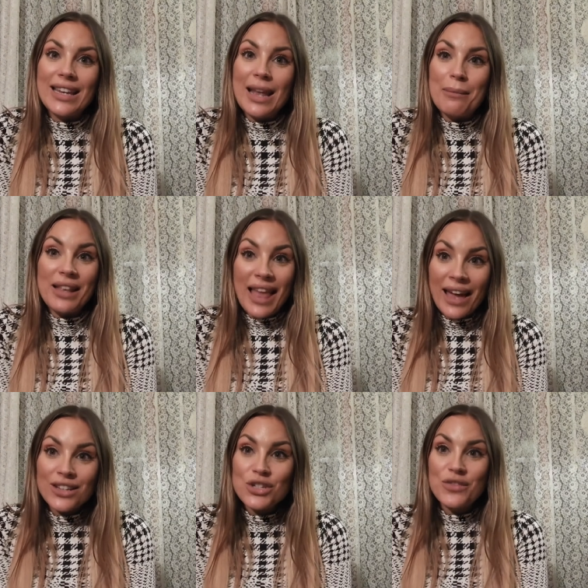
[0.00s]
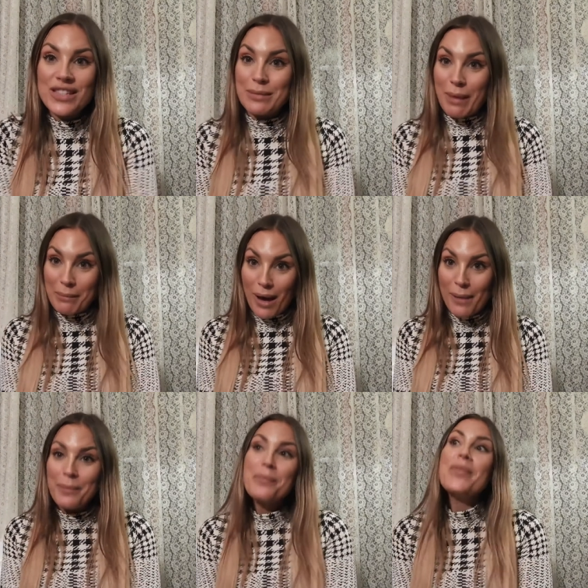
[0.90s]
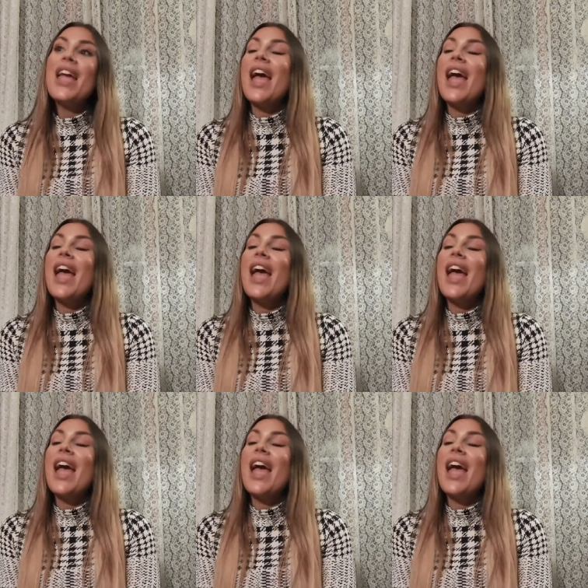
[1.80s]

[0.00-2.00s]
in Milan to visit my mom